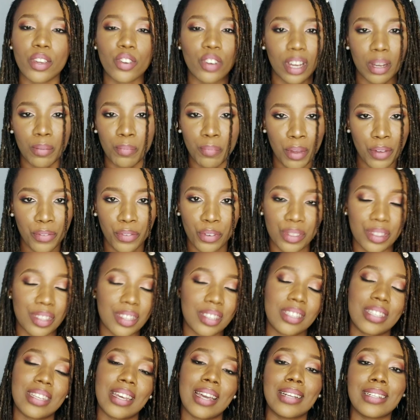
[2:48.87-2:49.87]
You can pay for
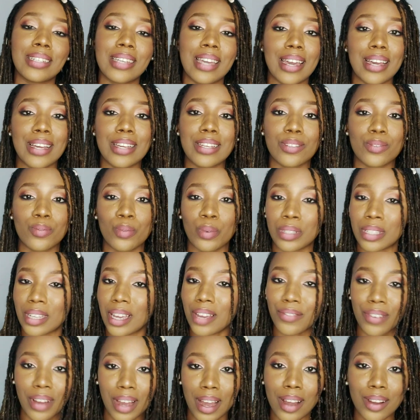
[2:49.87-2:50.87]
10 years,
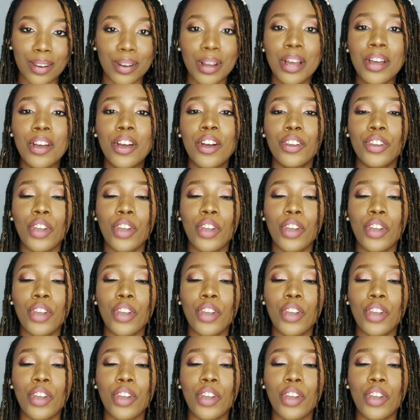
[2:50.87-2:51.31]
whatever